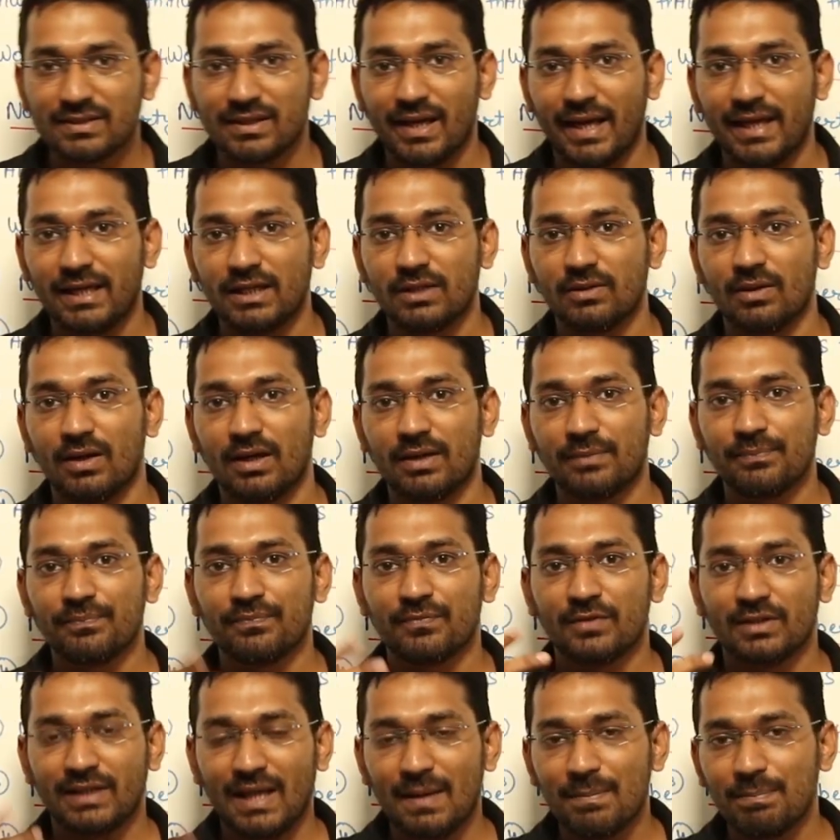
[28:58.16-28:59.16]
like your
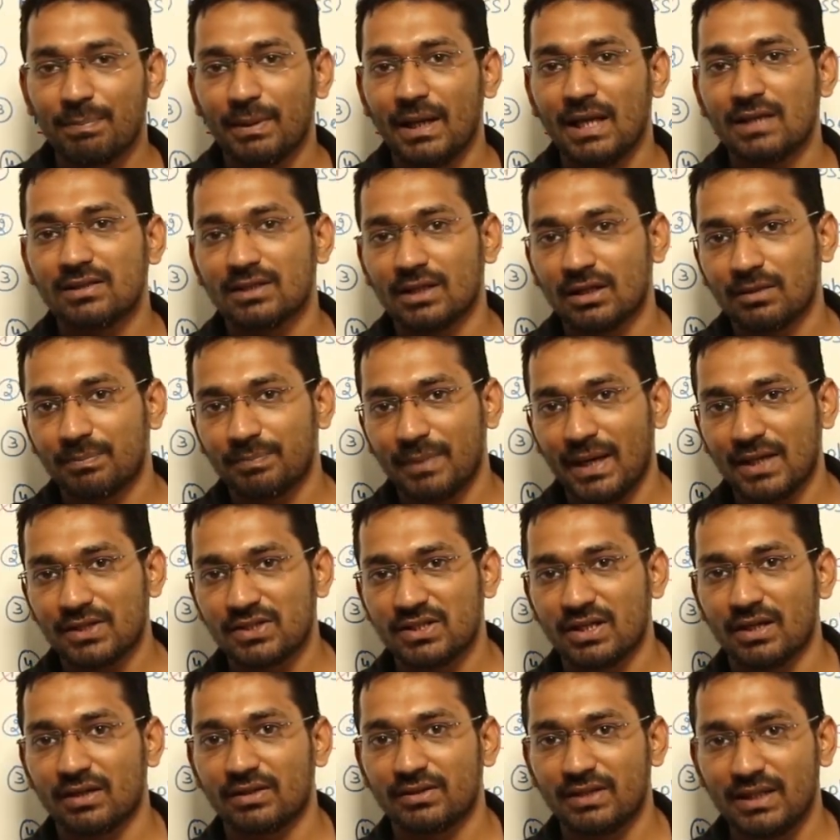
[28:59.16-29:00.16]
temperature,
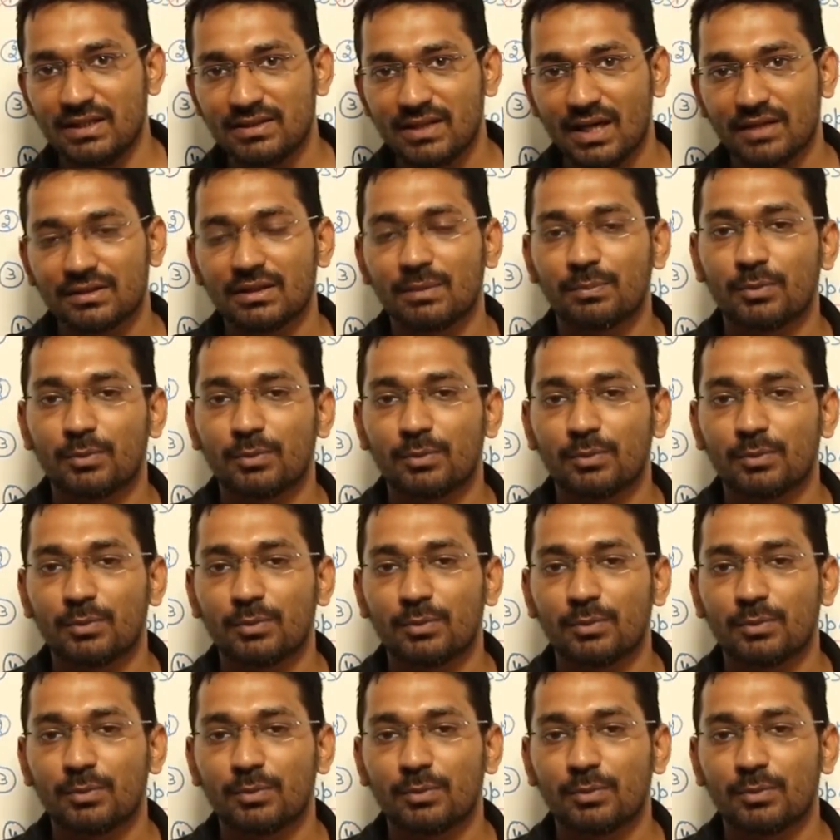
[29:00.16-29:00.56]
pressure, these are the